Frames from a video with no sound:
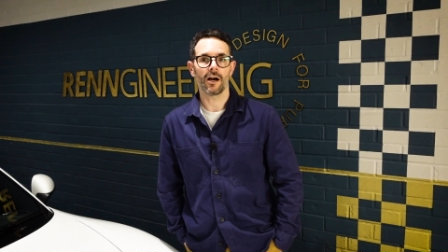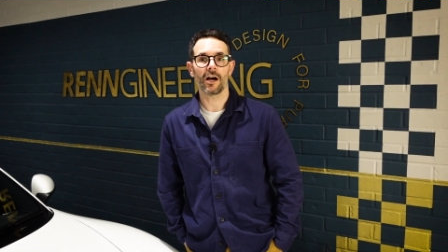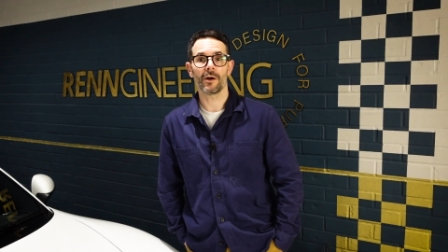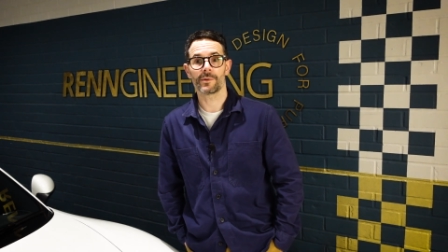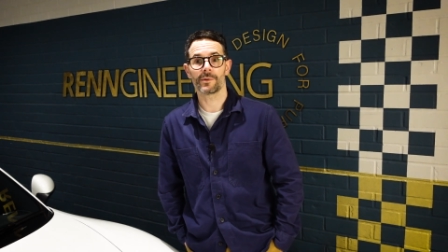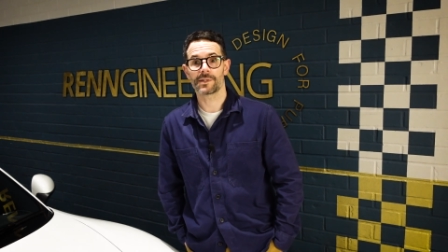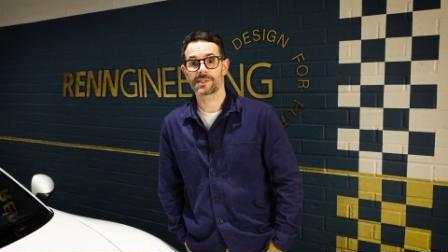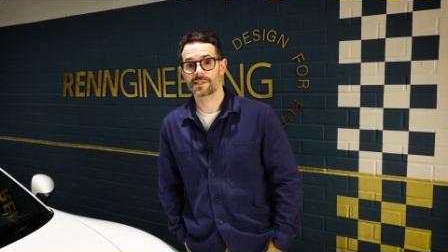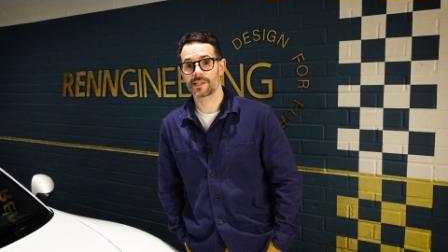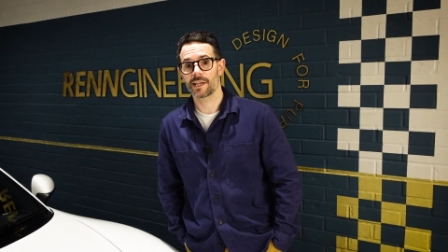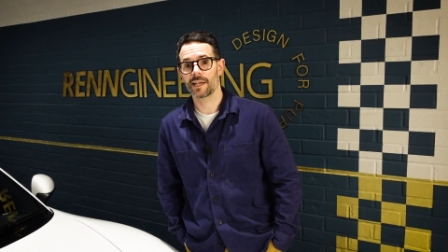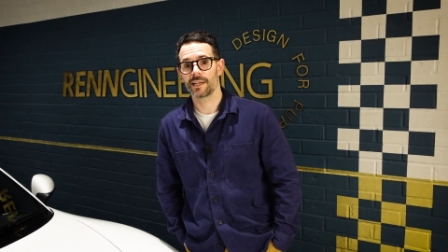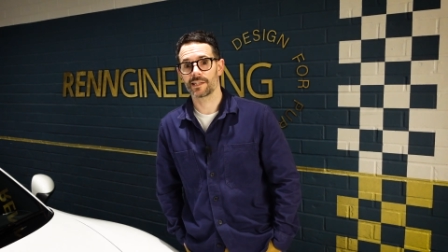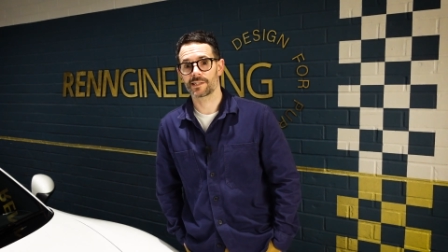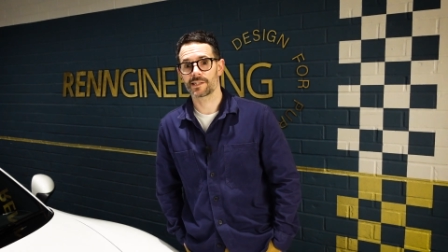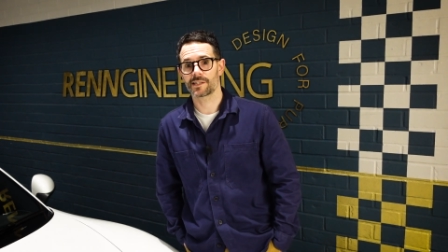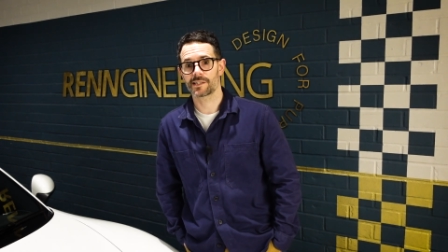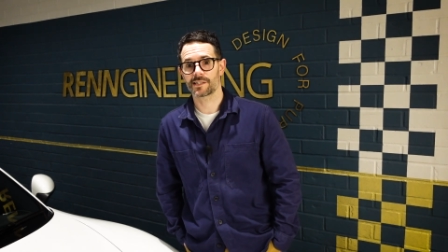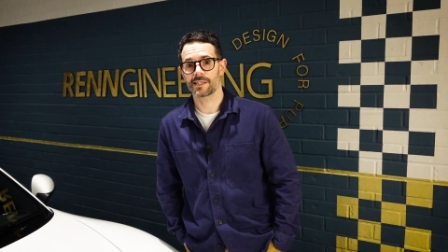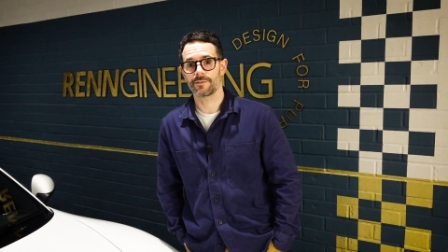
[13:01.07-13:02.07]
I would say
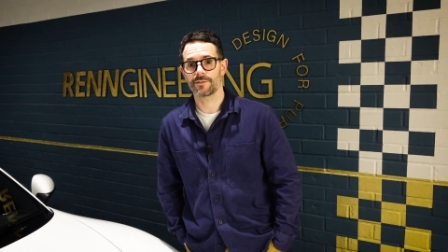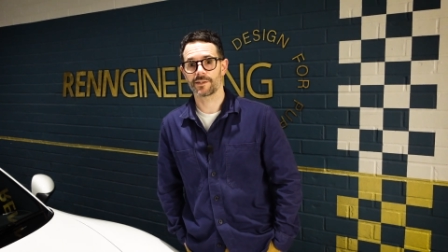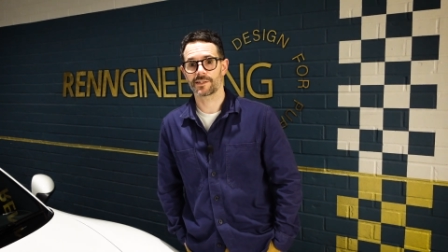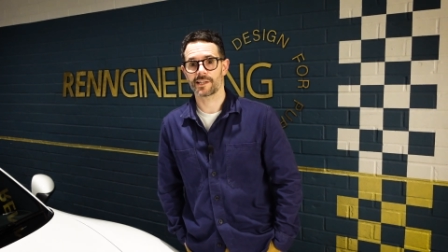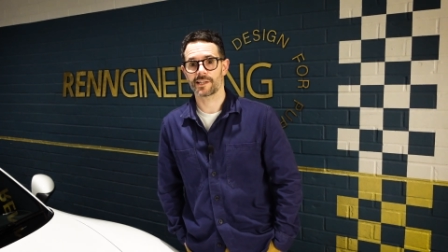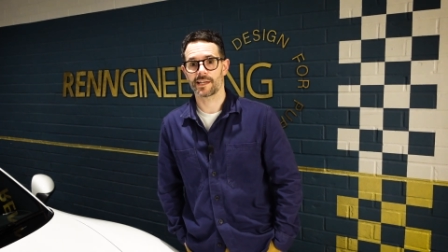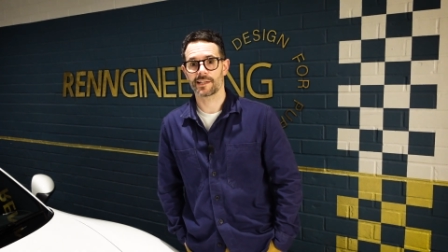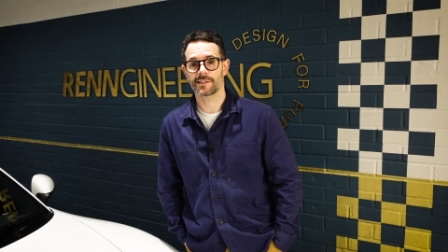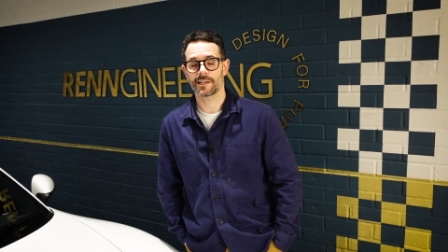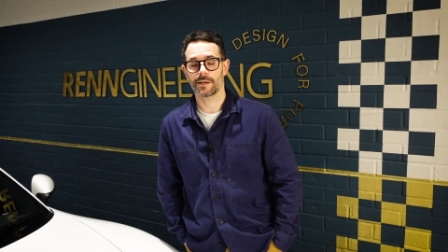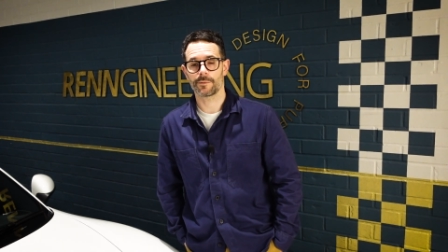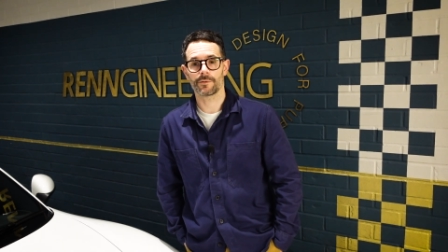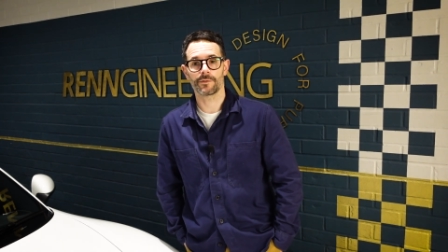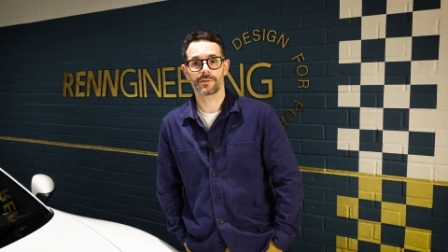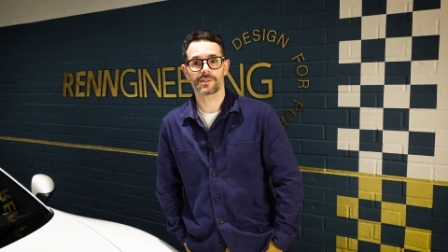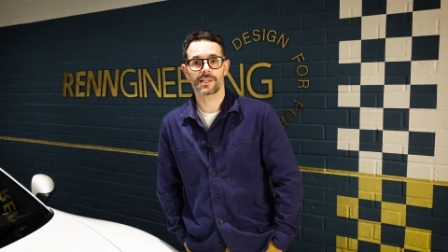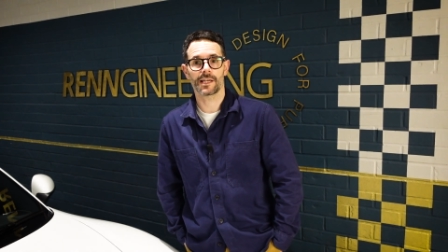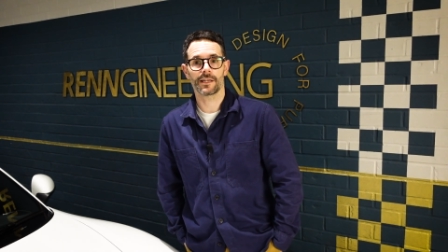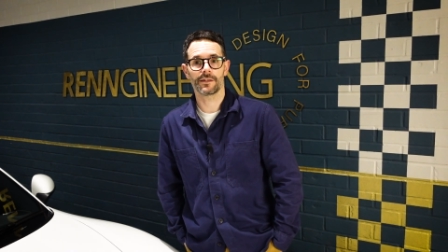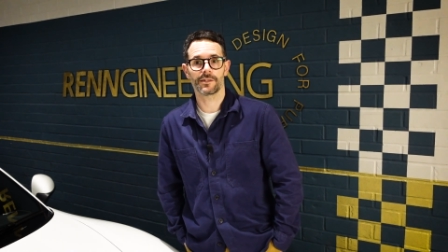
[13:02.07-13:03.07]
it's a stiffer setup. I
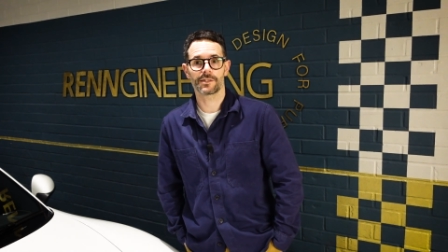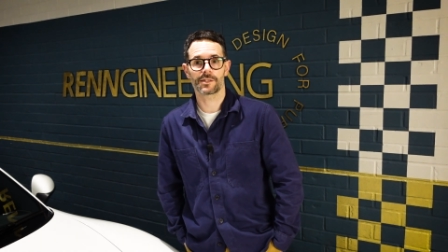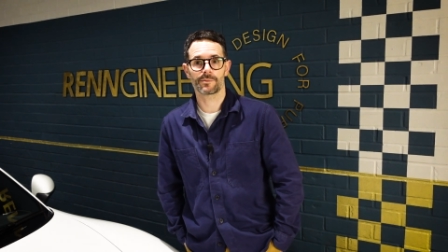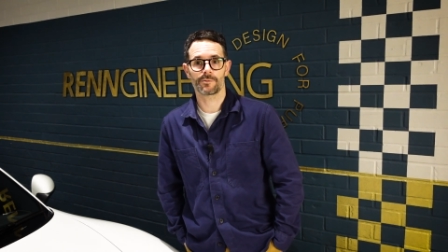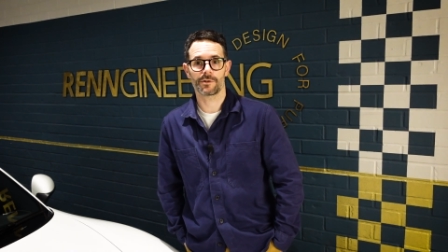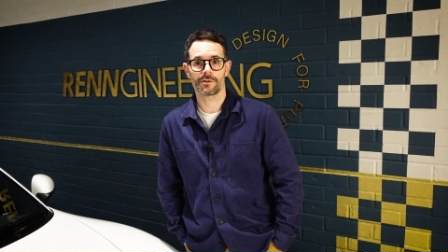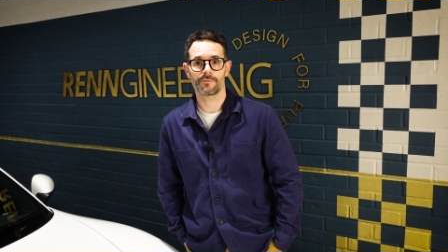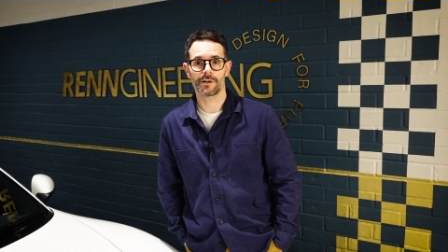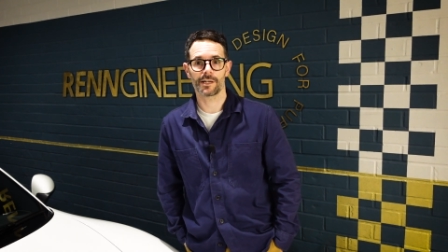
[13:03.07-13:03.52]
would say the spring